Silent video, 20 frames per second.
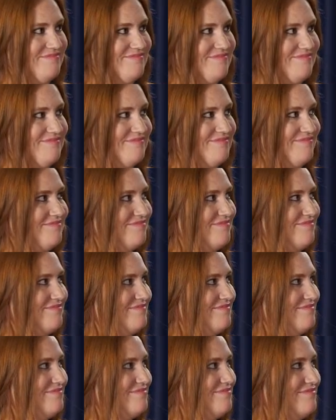
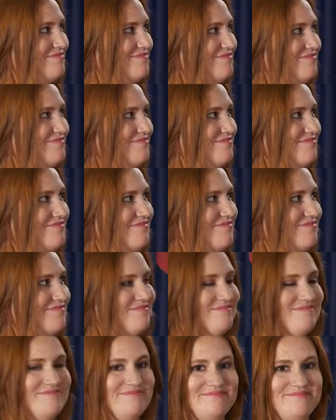
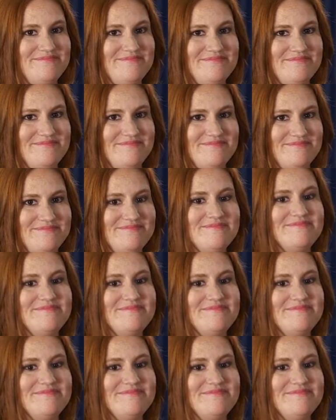No words are spoken by the person on screen.